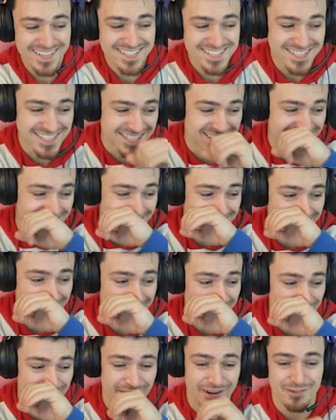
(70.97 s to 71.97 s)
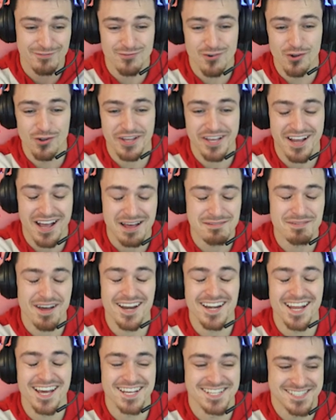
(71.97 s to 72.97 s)
is literally rolling on
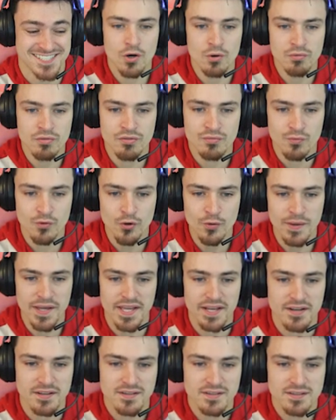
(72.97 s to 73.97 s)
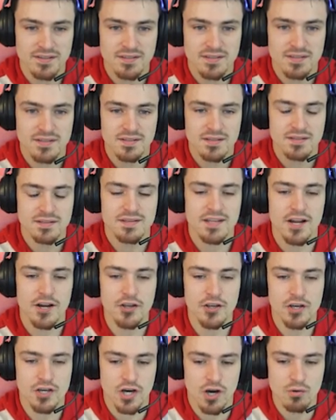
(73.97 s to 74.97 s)
my desk. Go through it. There
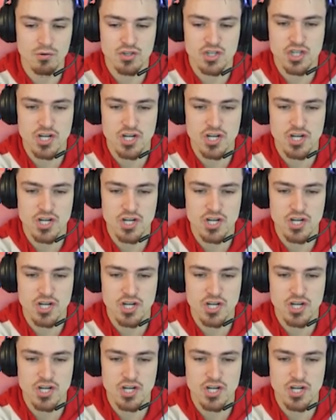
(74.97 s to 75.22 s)
you go,